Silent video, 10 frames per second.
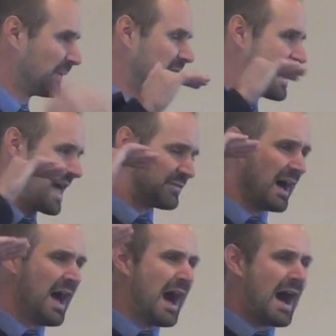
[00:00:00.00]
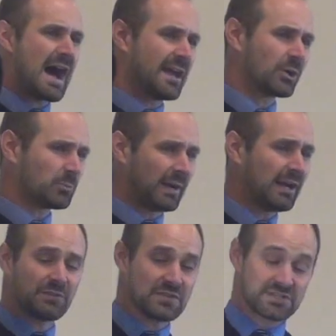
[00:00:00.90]
really have a higher
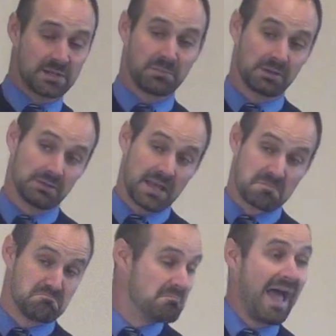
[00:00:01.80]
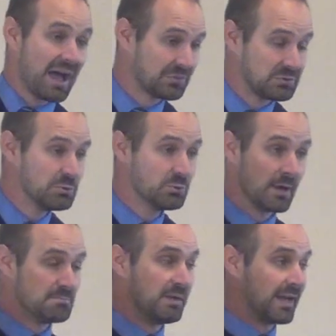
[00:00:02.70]
rank than someone like Matthew, who
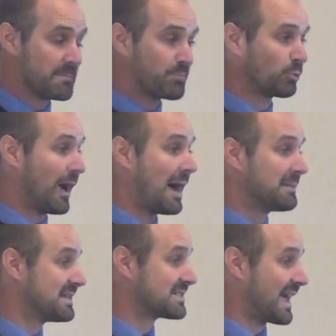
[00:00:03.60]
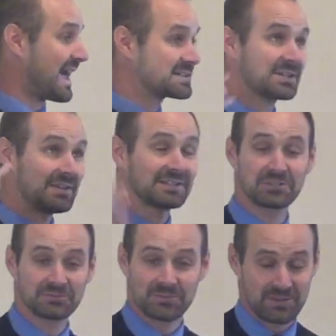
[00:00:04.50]
had been a prominent tax
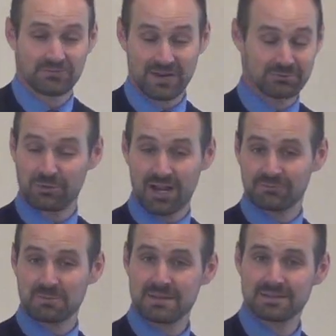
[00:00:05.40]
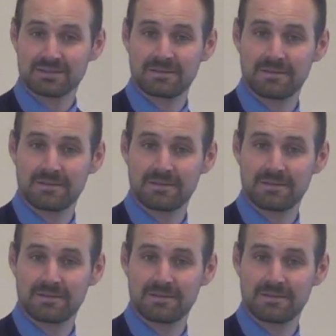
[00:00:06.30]
collector for the federal government?